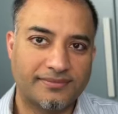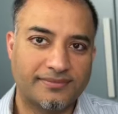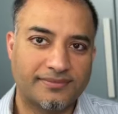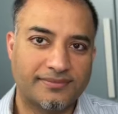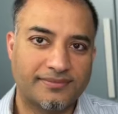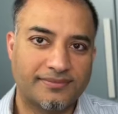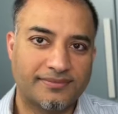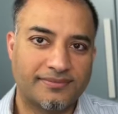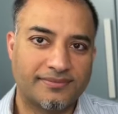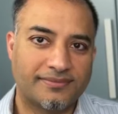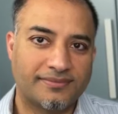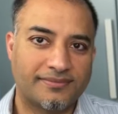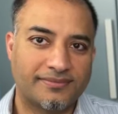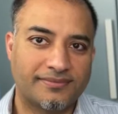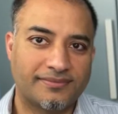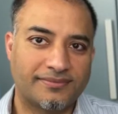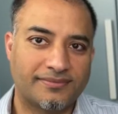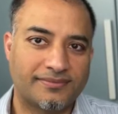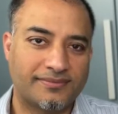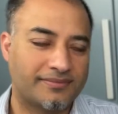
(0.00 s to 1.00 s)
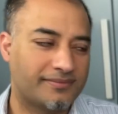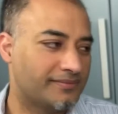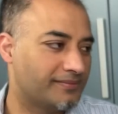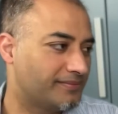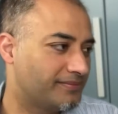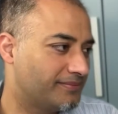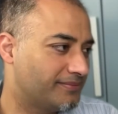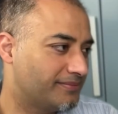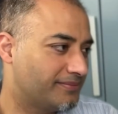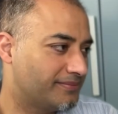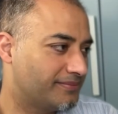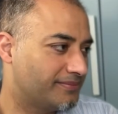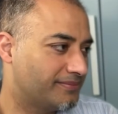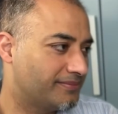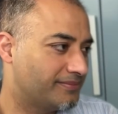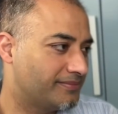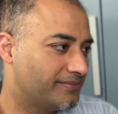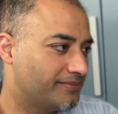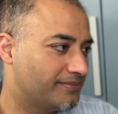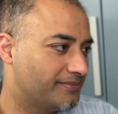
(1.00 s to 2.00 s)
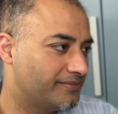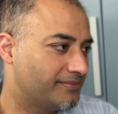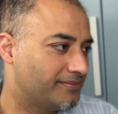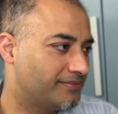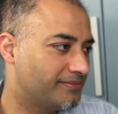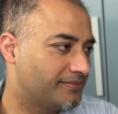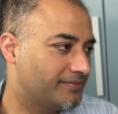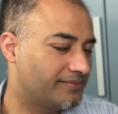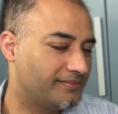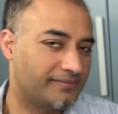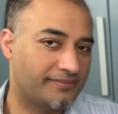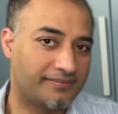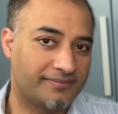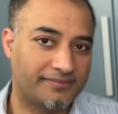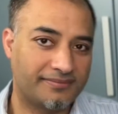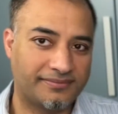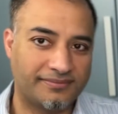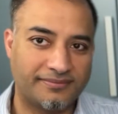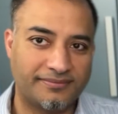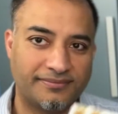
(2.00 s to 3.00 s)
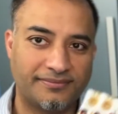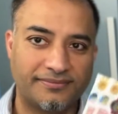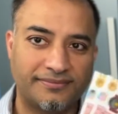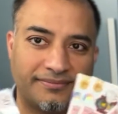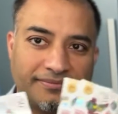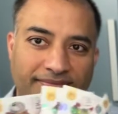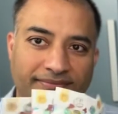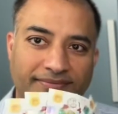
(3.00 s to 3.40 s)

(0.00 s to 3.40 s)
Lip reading: No words are spoken by the person on screen.